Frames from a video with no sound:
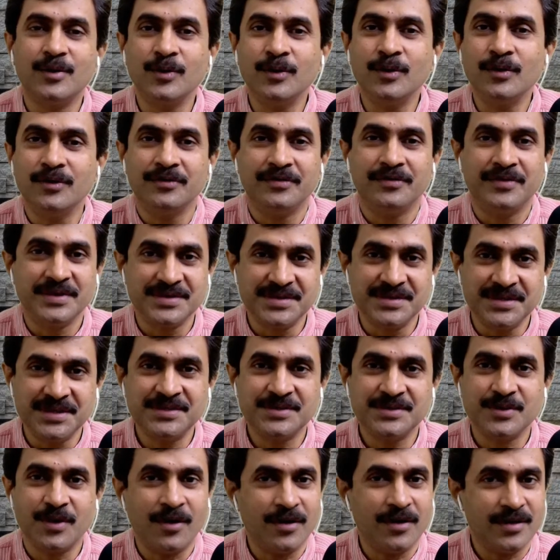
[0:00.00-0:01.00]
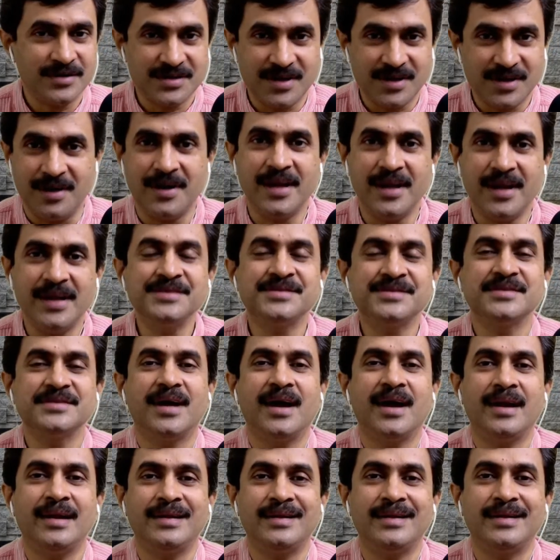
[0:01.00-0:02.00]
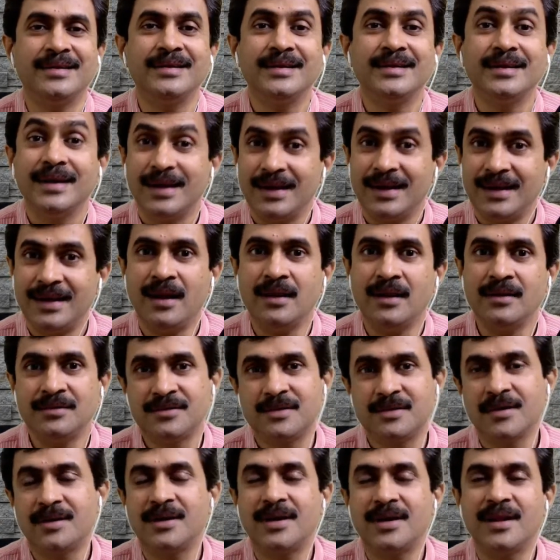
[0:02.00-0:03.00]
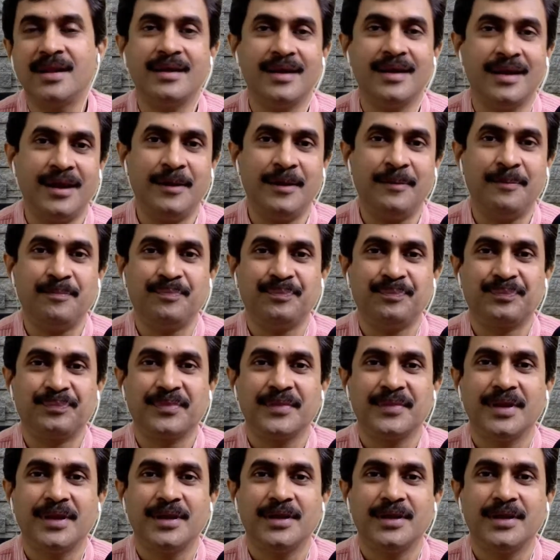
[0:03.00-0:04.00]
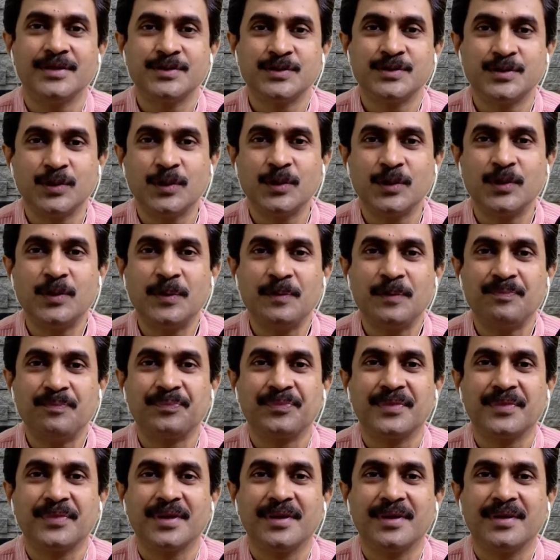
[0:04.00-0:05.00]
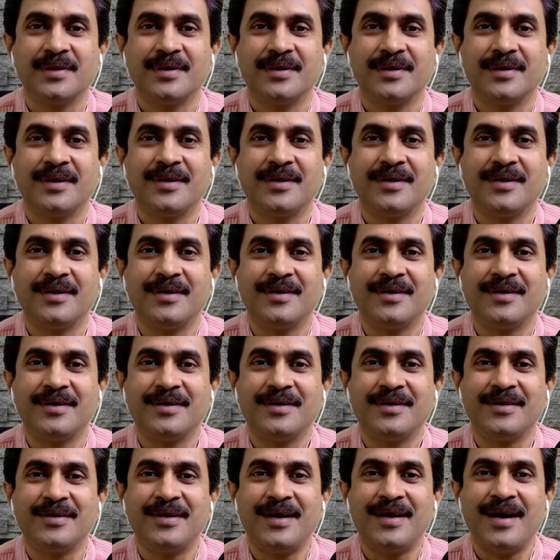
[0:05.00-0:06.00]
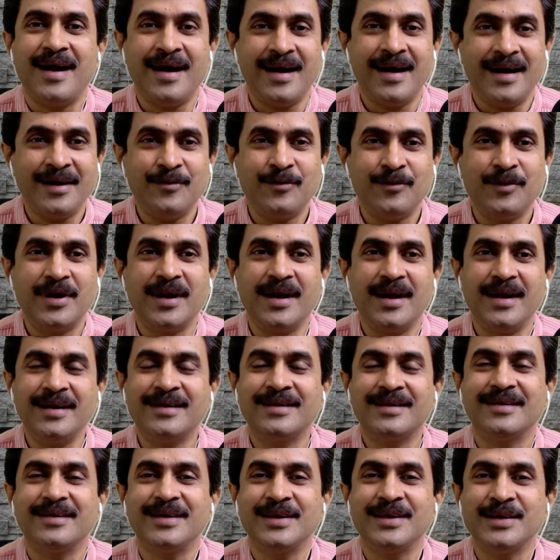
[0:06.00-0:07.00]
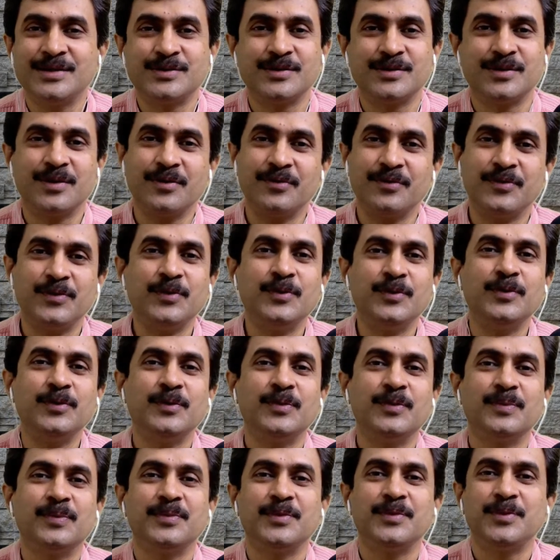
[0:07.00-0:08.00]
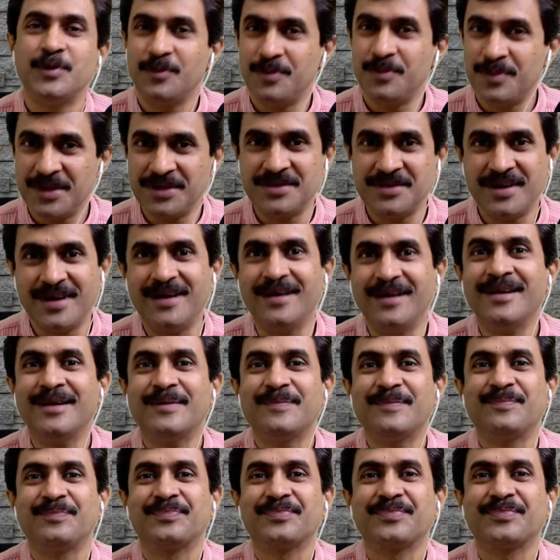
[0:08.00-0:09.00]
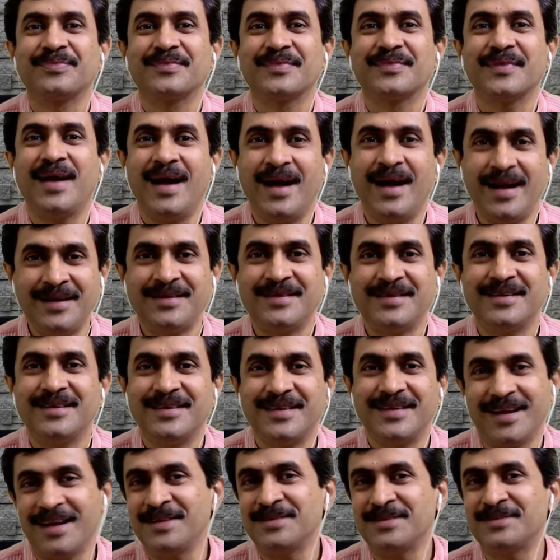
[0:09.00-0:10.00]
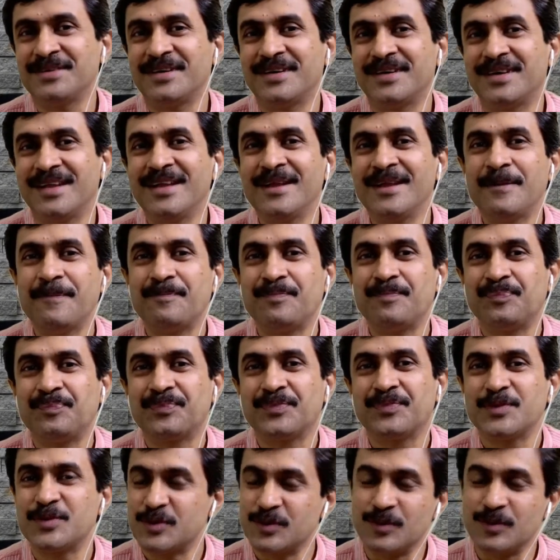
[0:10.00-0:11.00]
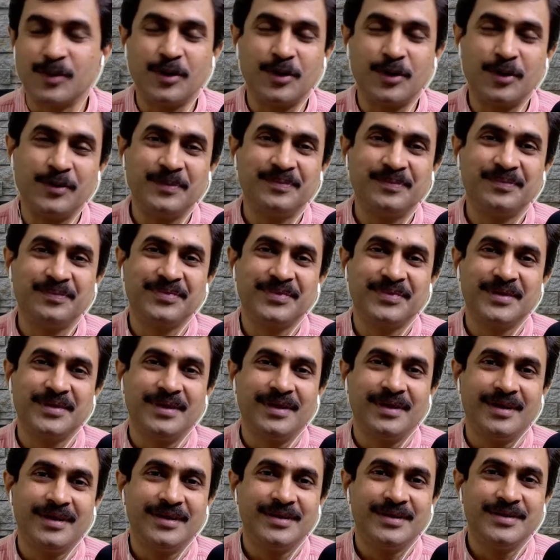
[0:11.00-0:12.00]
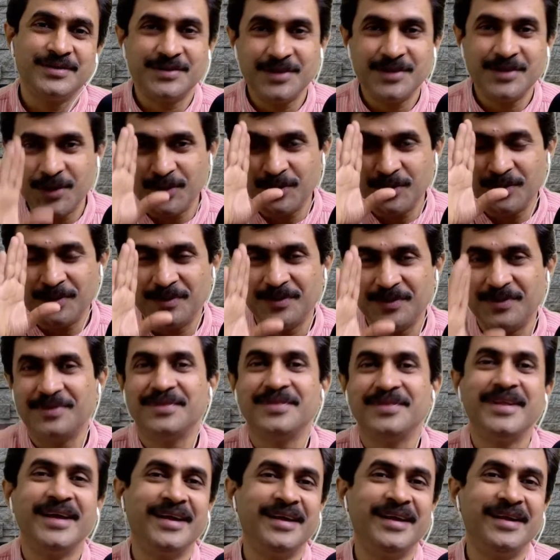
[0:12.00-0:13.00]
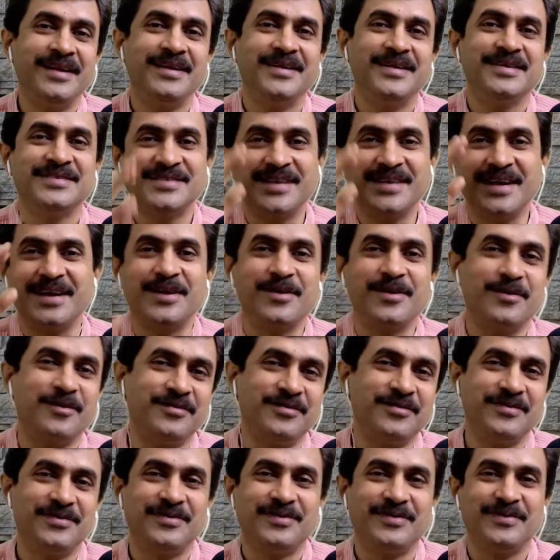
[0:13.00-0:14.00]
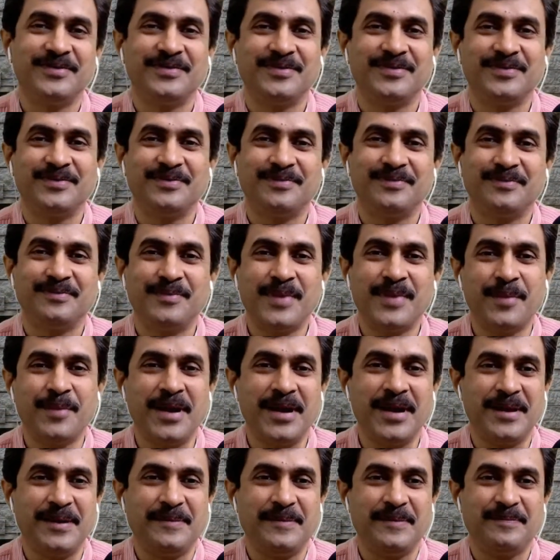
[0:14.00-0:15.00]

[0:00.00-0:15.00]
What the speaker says: to physics on Sundays at 10:30 a.m. So I would like each one of you to be there at 10:30 tomorrow. See you then, signing off. Bye-bye.